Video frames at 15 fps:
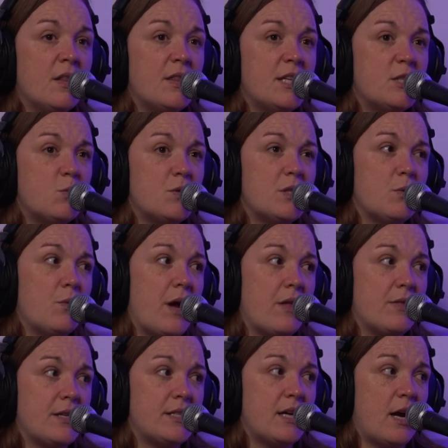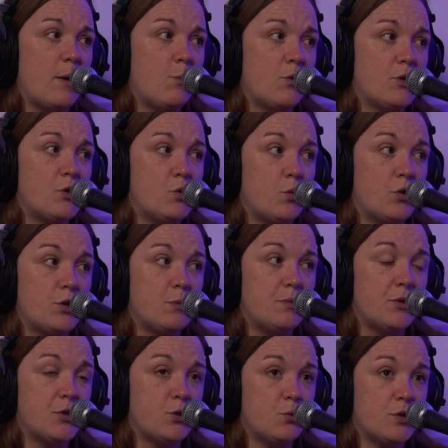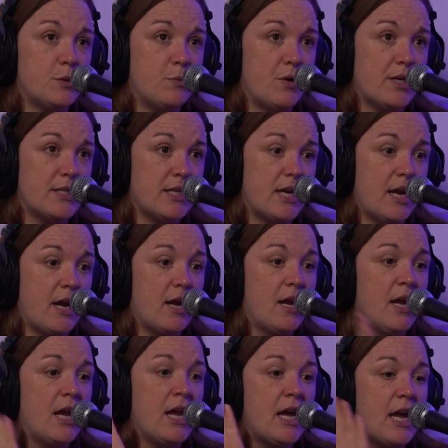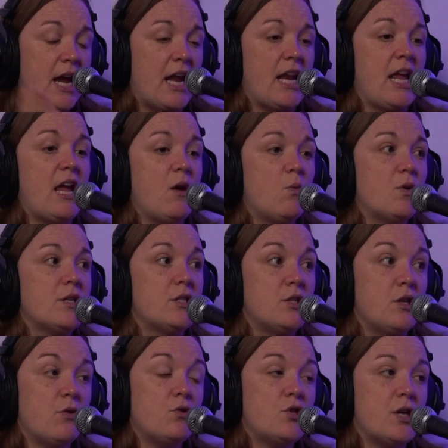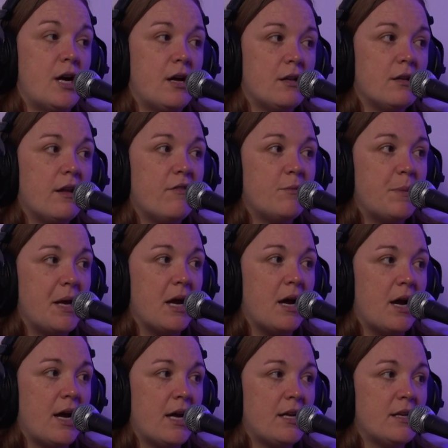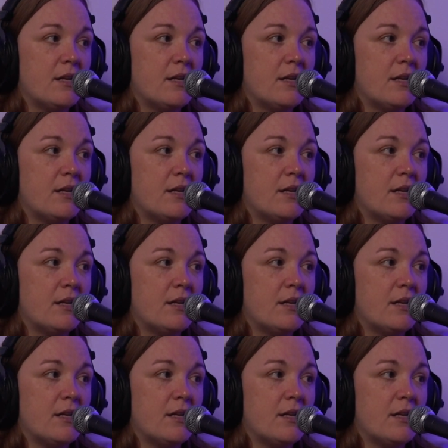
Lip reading: this was around the time where George Bush was president and he was No Child Left Behind.